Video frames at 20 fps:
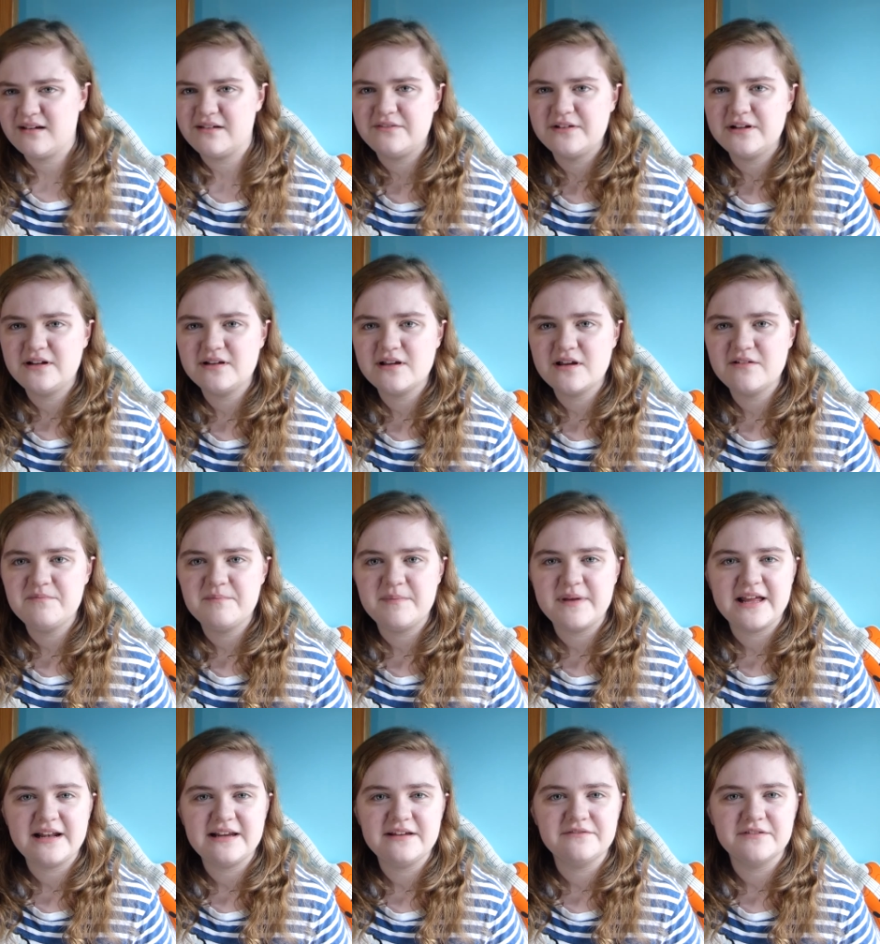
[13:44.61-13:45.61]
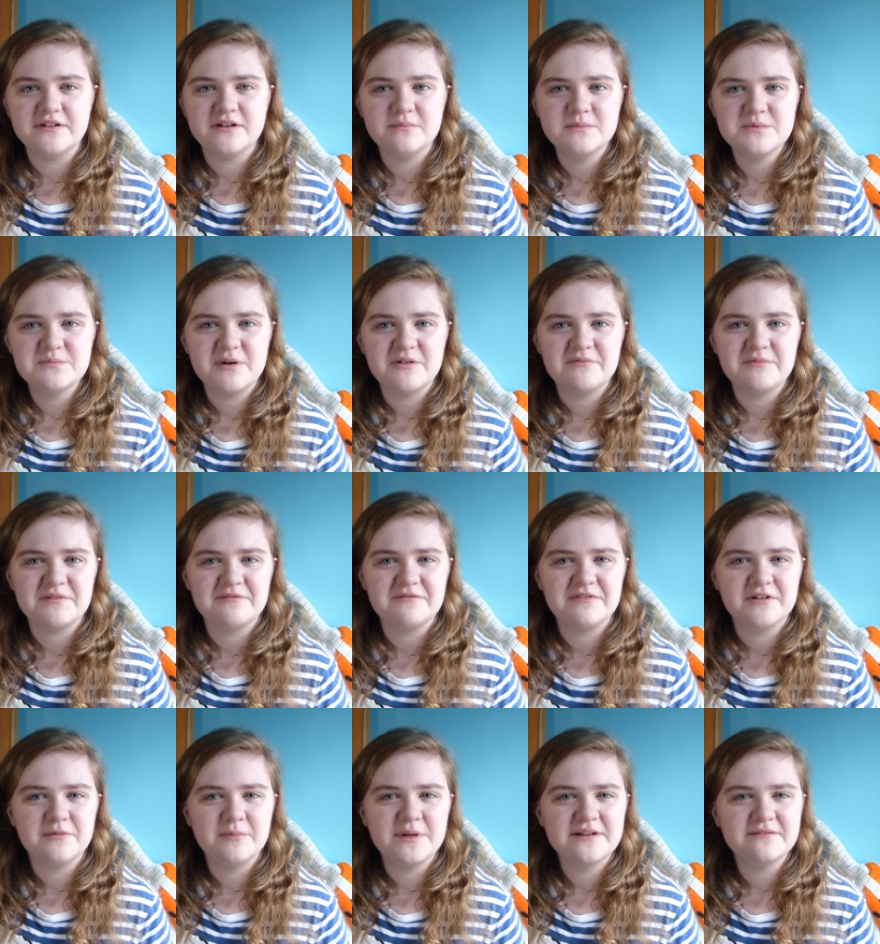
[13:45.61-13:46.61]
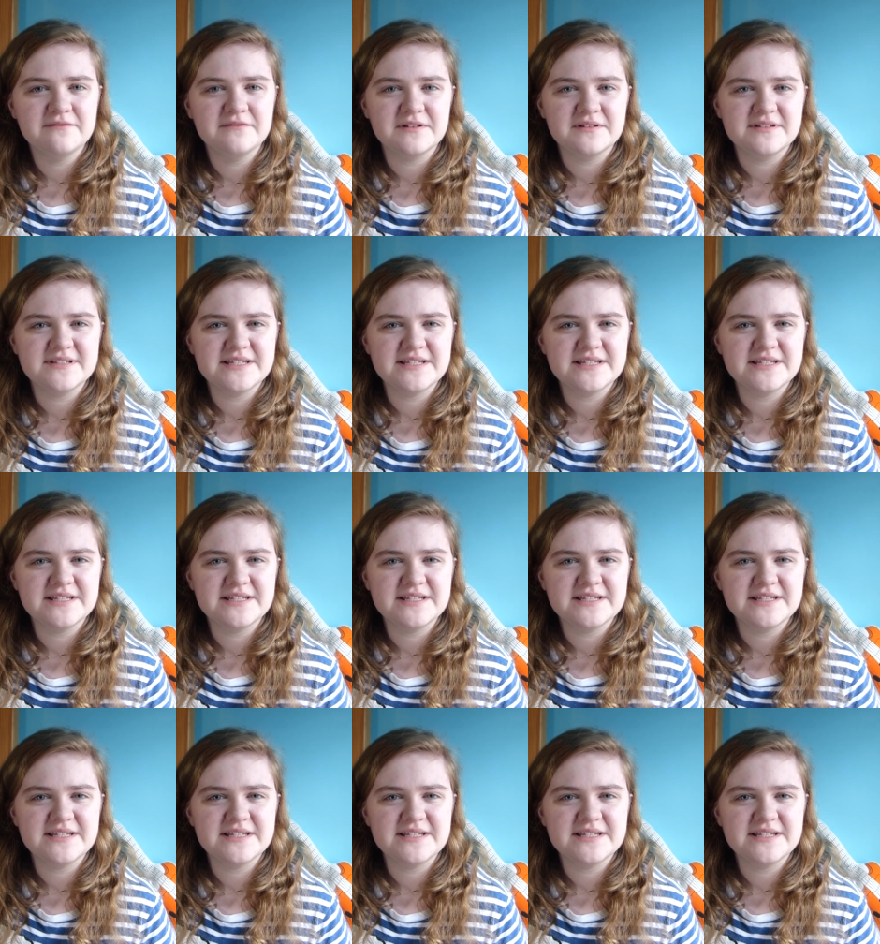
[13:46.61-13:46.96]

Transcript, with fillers: I feel like I've barely filmed, but I've been filming for